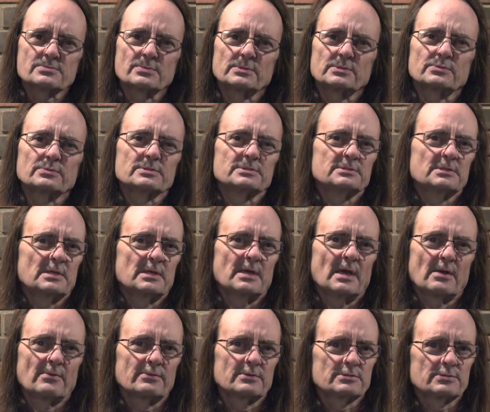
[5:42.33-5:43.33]
which was sitting
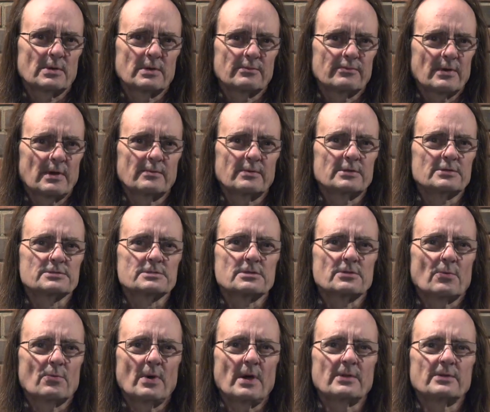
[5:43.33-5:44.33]
out for 25 years in the
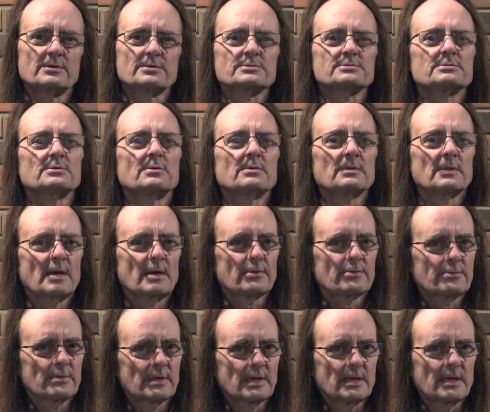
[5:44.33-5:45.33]
weather, so a lot of the
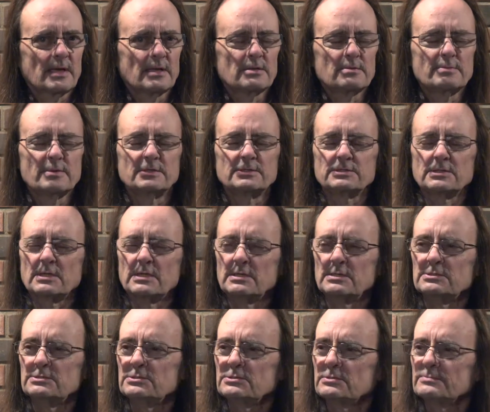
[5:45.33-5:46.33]
rigging had to be changed.